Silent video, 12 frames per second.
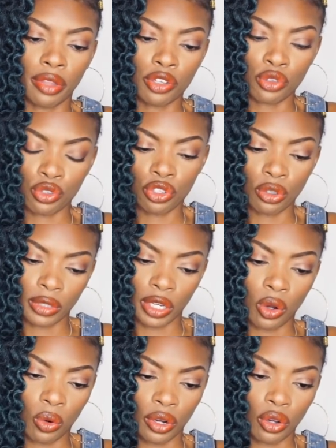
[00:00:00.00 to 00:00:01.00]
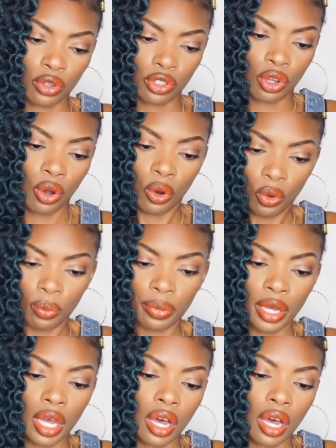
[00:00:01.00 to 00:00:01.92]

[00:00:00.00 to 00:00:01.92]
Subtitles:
that you're still like holding on to hope